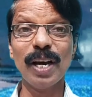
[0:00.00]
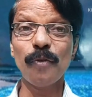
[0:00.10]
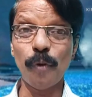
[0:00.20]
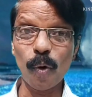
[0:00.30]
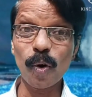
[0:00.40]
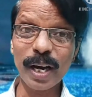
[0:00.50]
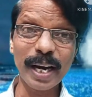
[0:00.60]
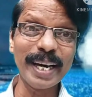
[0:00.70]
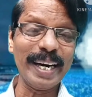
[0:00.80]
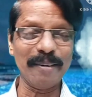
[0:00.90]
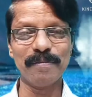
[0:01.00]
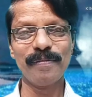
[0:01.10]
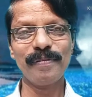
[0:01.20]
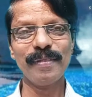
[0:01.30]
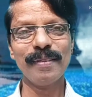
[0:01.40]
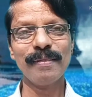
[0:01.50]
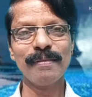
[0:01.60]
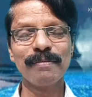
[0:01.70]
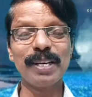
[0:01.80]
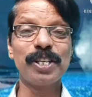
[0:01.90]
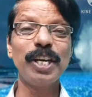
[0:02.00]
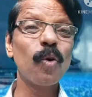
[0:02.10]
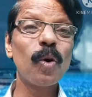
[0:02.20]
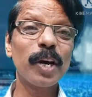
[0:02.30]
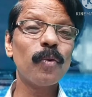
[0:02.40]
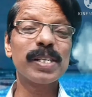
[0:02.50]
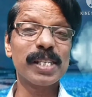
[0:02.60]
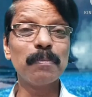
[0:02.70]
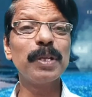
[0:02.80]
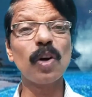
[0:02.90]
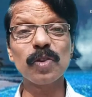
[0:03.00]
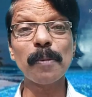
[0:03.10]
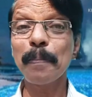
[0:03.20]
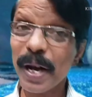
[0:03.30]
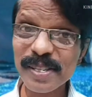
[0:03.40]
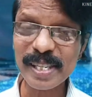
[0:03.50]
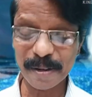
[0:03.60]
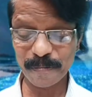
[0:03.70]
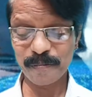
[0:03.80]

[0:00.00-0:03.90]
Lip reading: For her, the sea holiday was something of the past.